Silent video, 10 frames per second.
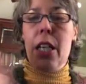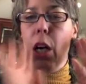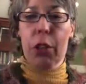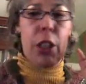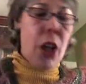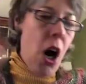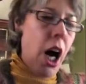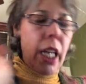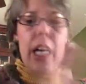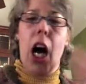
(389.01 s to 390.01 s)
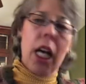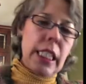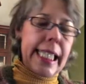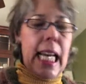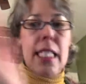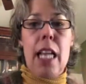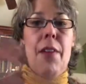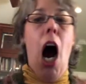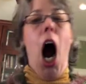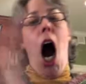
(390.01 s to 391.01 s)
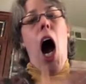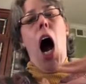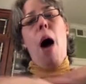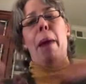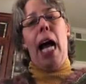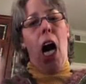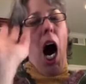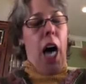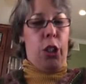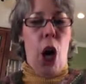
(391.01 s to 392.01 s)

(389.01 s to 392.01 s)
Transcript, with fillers: You know, they're calling all this kind of stuff. Oh my gosh,